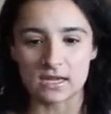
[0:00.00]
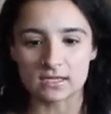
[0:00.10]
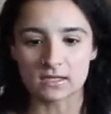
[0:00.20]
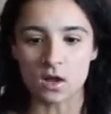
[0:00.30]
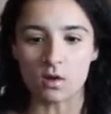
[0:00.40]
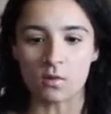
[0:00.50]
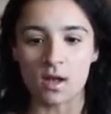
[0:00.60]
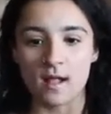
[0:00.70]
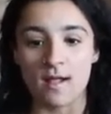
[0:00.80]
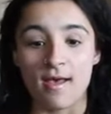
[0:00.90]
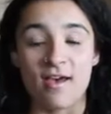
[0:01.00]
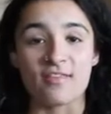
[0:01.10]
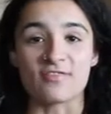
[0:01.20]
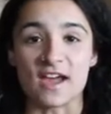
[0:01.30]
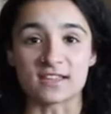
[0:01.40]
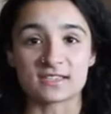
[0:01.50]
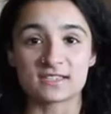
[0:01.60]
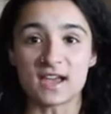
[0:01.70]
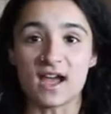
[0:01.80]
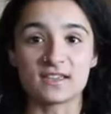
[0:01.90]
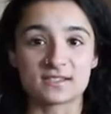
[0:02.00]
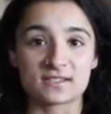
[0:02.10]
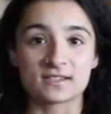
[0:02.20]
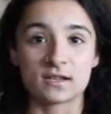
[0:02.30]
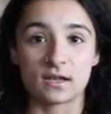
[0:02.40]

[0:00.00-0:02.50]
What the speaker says: So that's us.